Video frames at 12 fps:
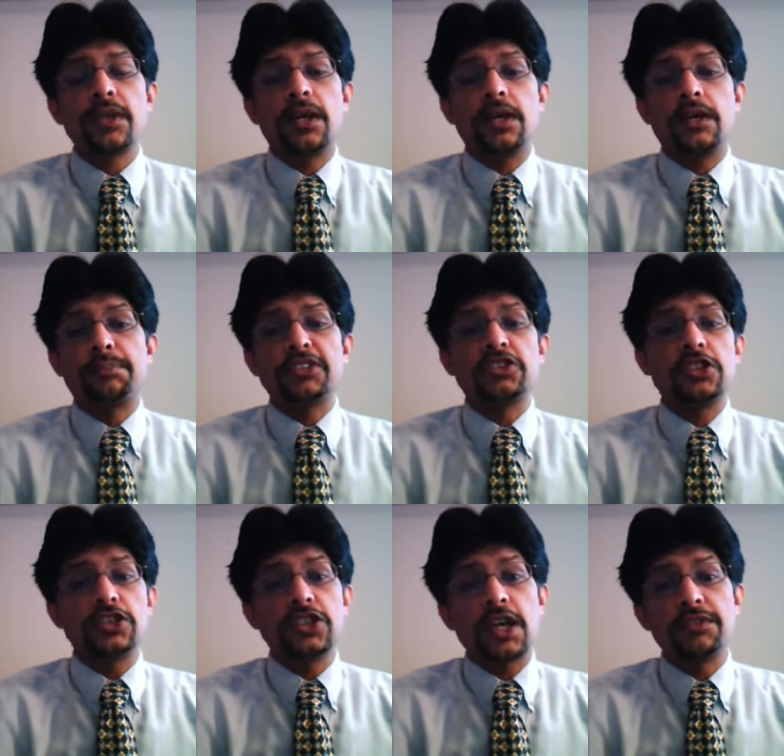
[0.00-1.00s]
uh,
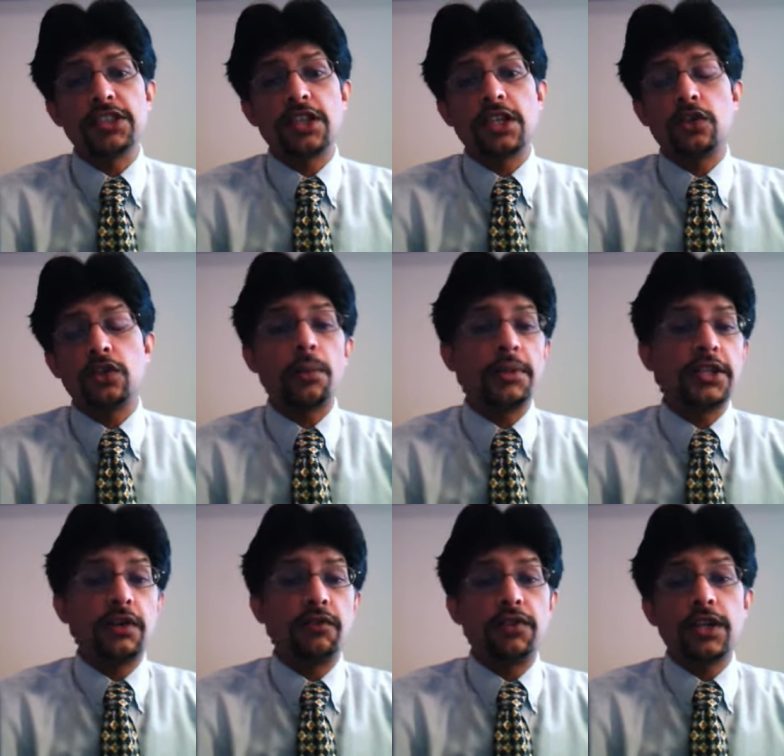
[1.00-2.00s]
Prasanna Jayawardene,
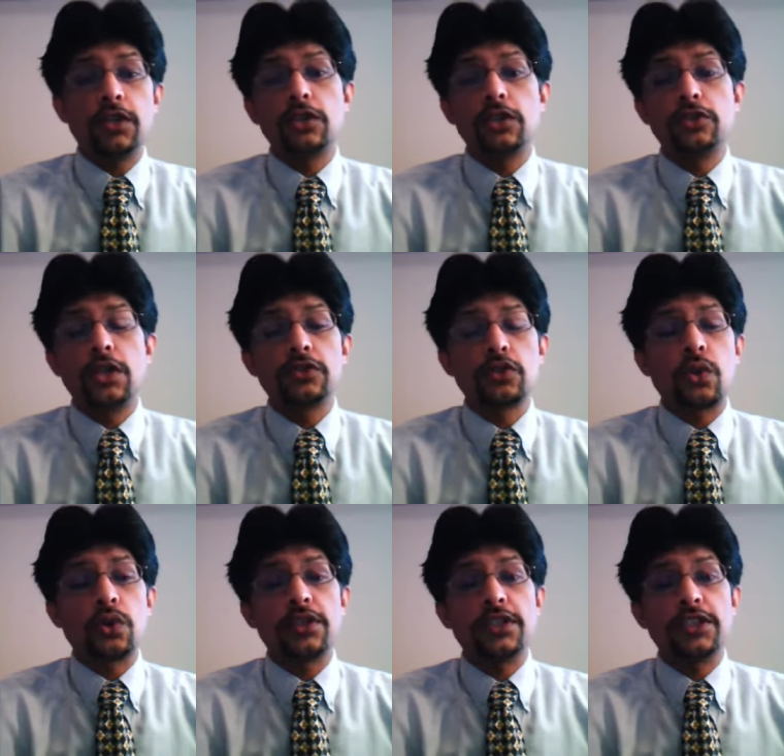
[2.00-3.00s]
normally a very good uh,
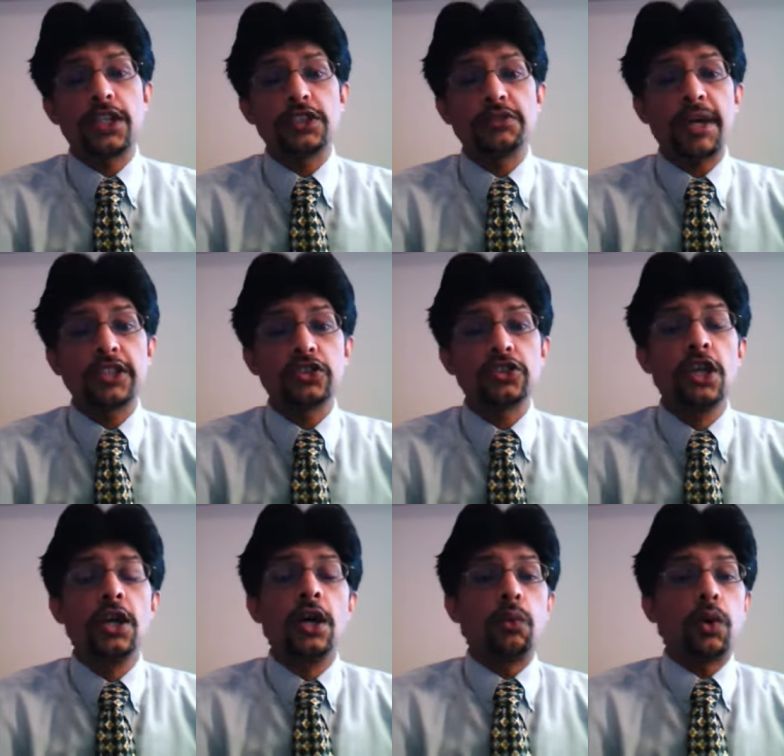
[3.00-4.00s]
scorer in test matches,
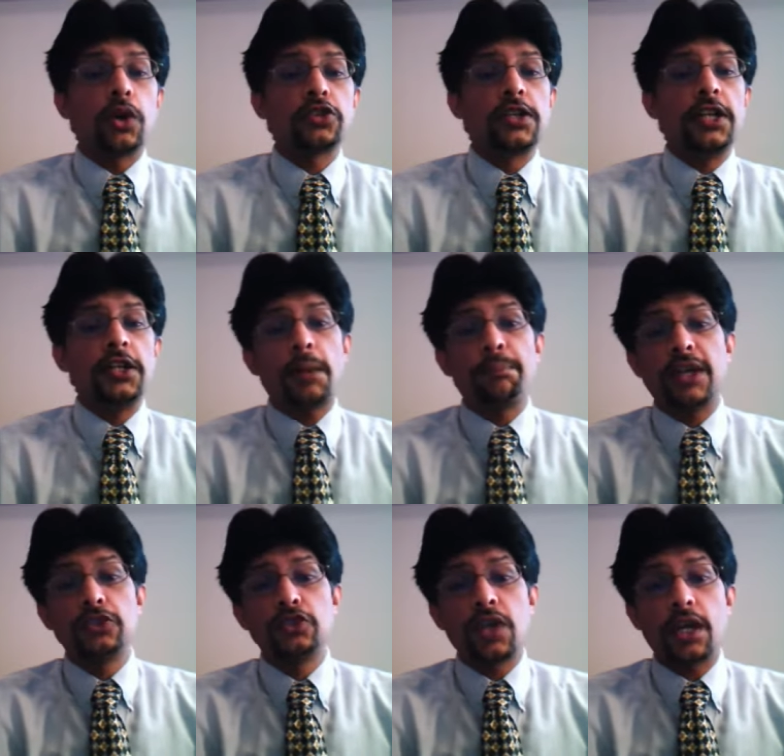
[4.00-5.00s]
was cleaned up
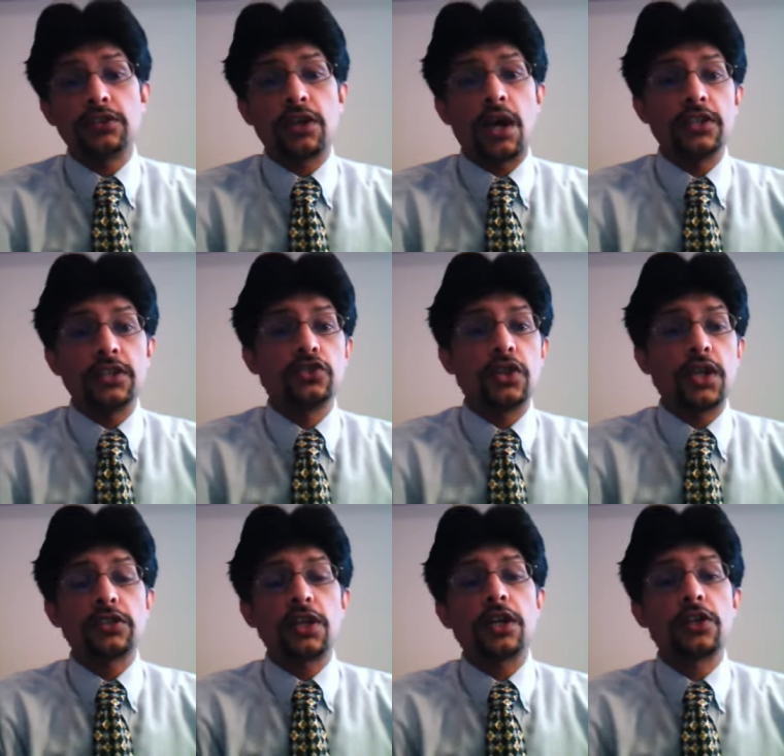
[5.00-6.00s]
by Junaid Khan as
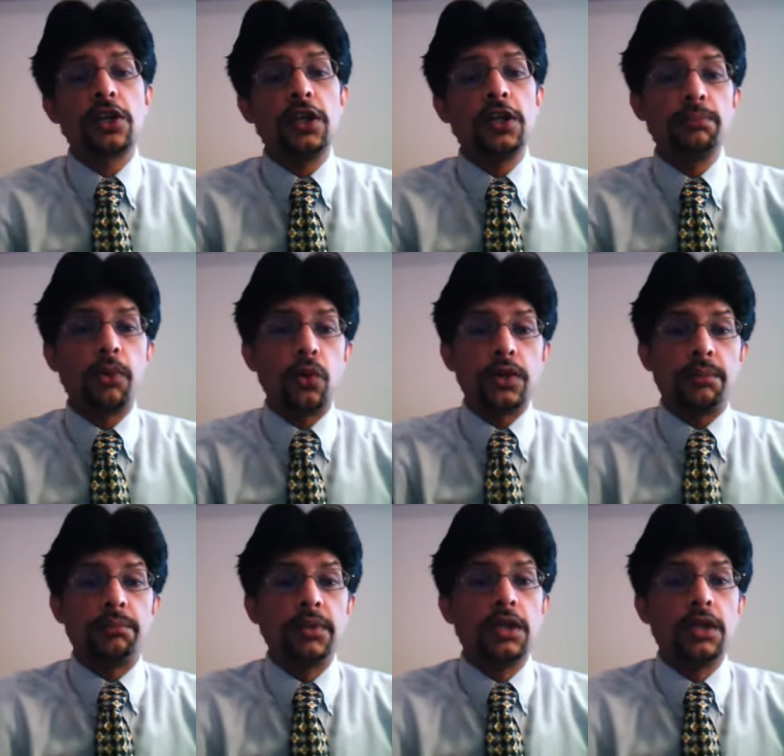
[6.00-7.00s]
Junaid Khan clean bowled
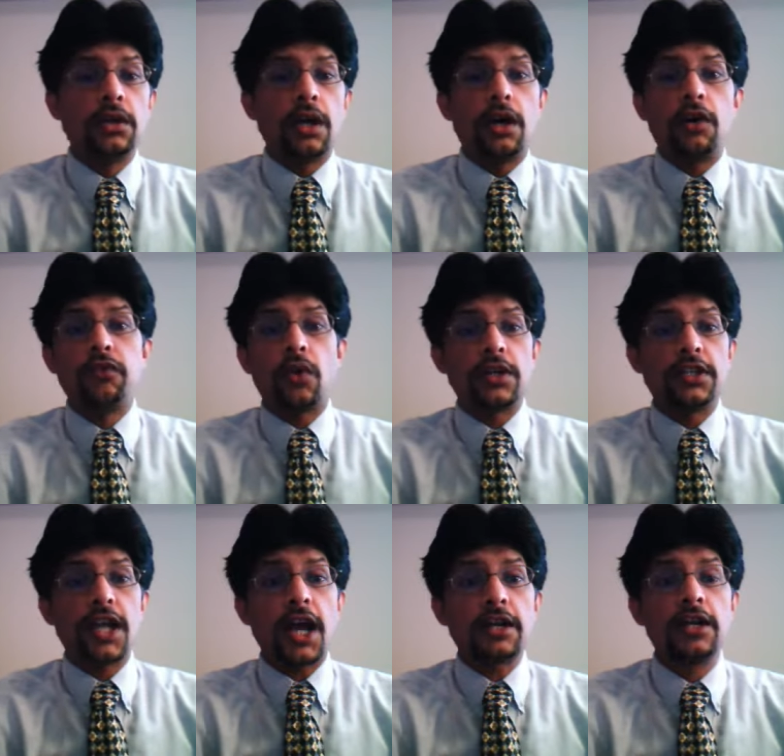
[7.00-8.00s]
him uh, for
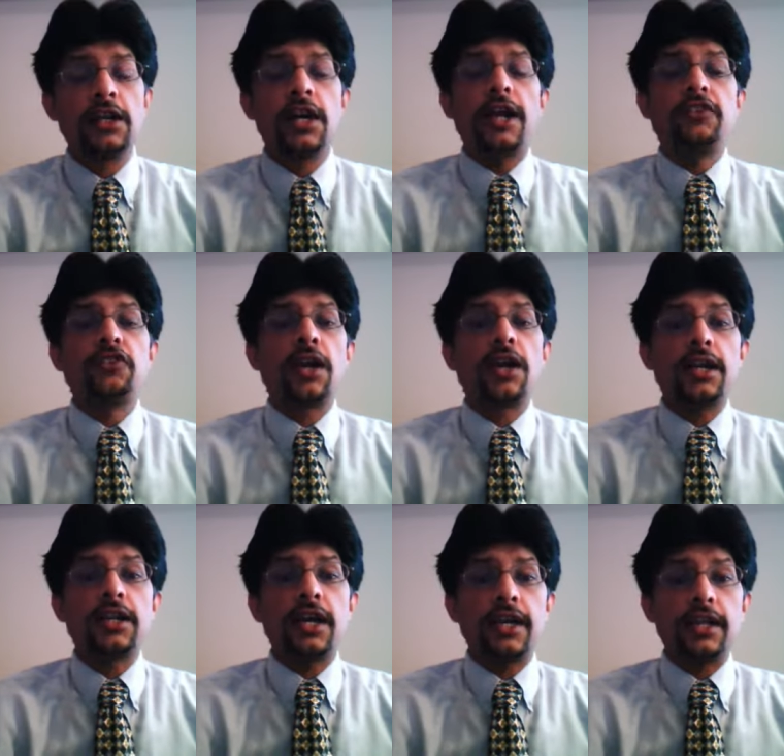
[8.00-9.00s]
a duck and
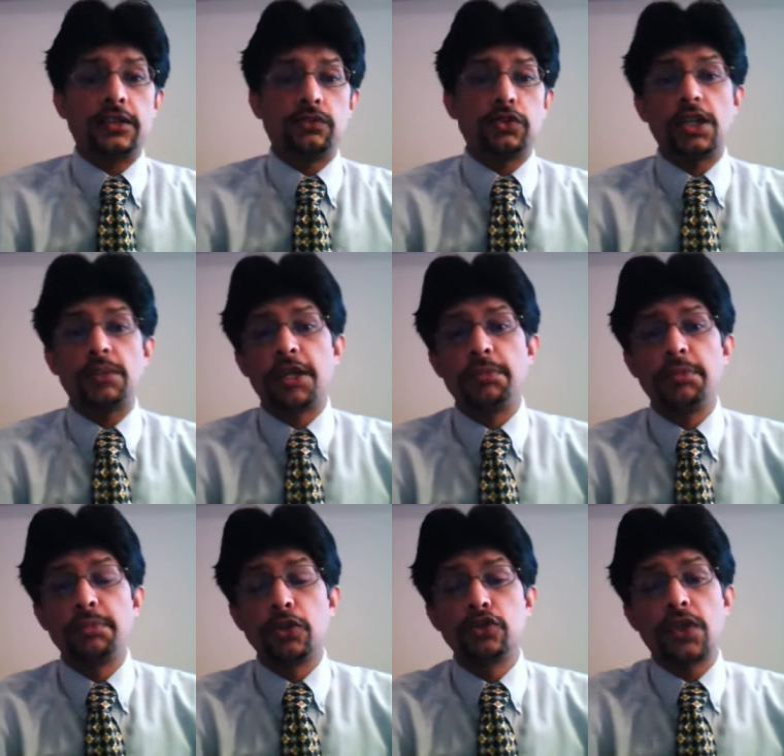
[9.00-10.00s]
Rangana Herath was
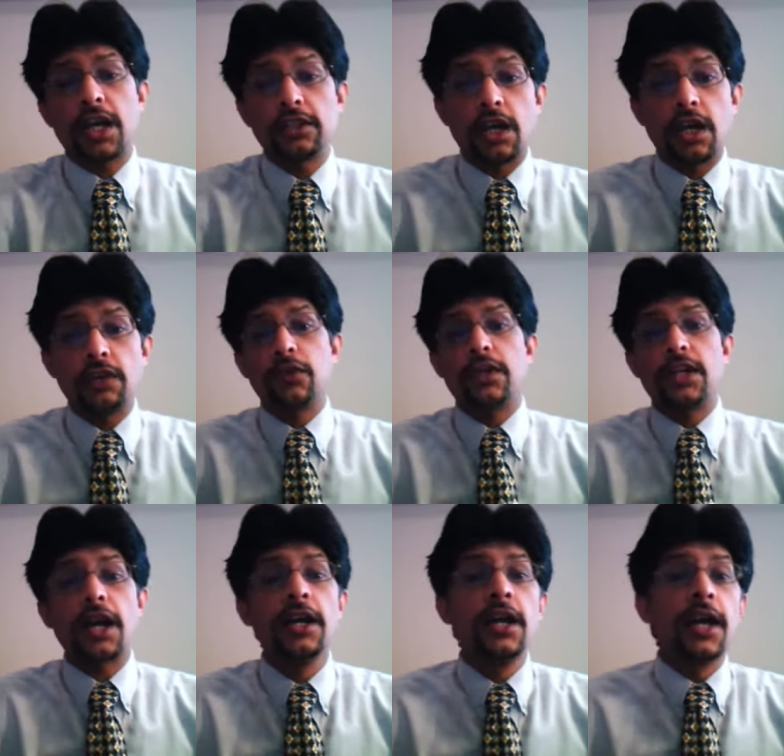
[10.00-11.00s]
LBW ball Junaid Khan for a
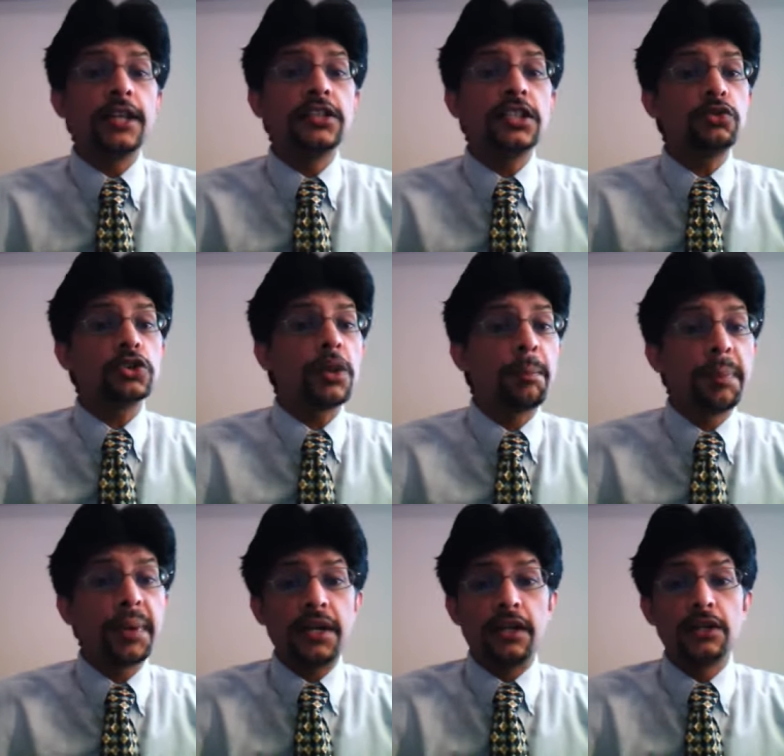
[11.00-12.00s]
duck and this was the
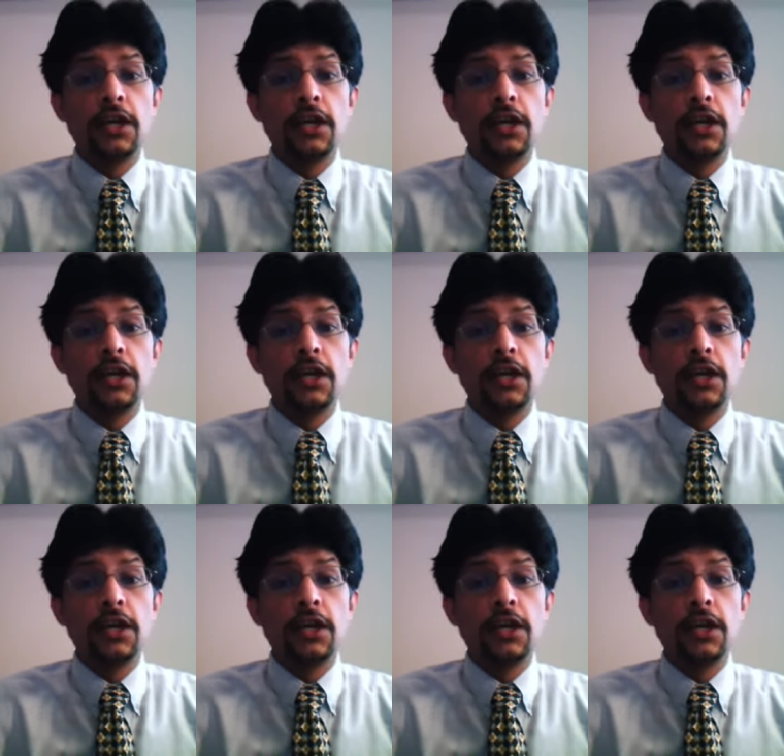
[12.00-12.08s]
period